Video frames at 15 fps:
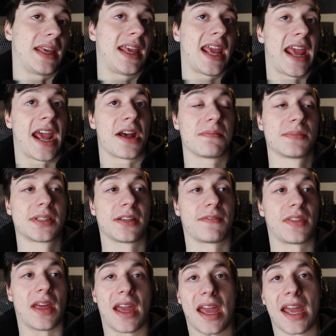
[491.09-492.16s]
cams, if
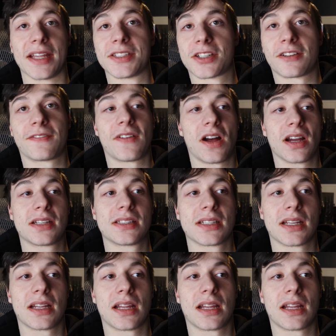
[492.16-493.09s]
the heads are fucked.